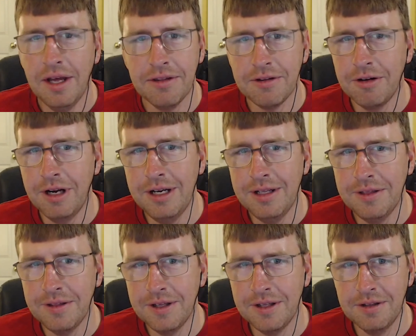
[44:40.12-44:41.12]
is there
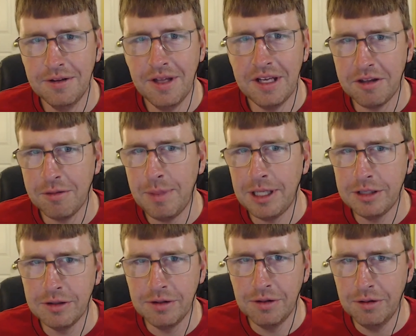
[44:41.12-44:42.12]
anything like
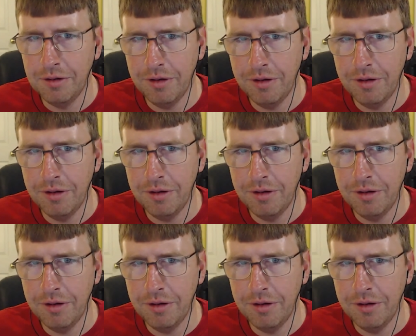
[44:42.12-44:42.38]
special